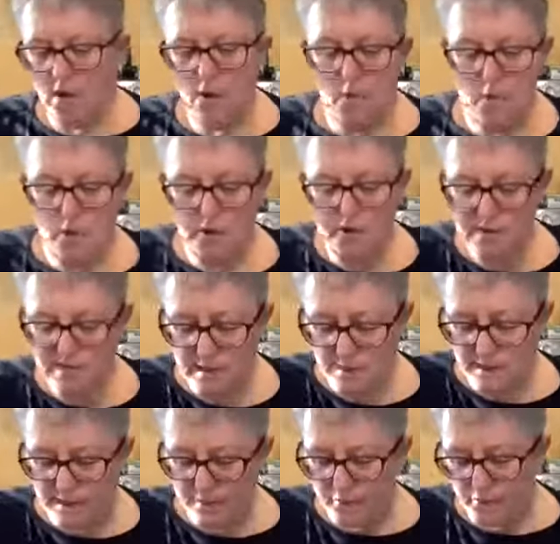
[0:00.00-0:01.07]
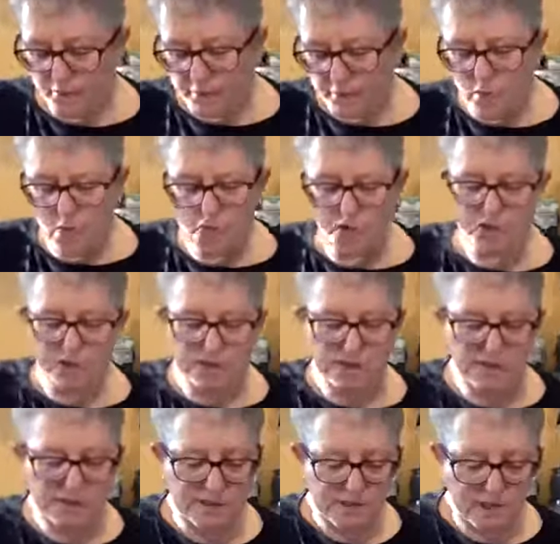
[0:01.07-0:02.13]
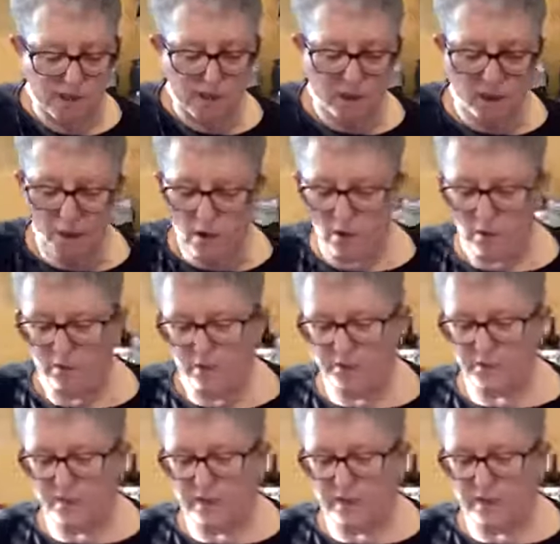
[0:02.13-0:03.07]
was about proportions of